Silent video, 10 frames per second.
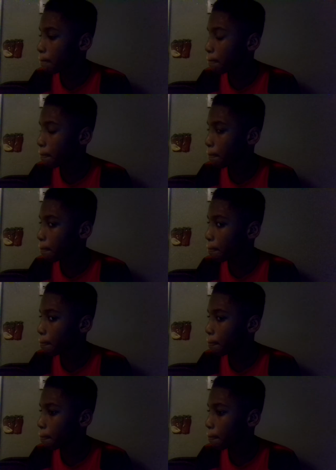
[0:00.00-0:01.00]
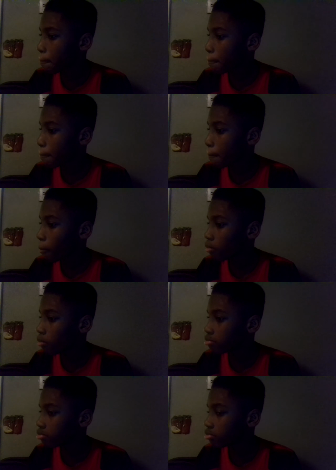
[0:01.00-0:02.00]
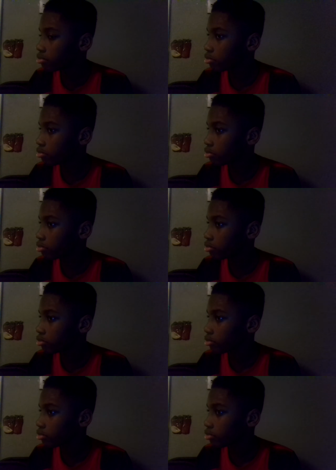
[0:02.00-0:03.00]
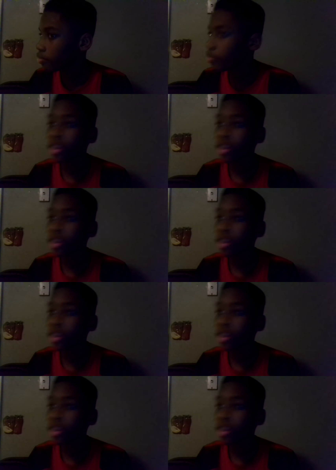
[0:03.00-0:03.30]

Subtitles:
Nothing is said.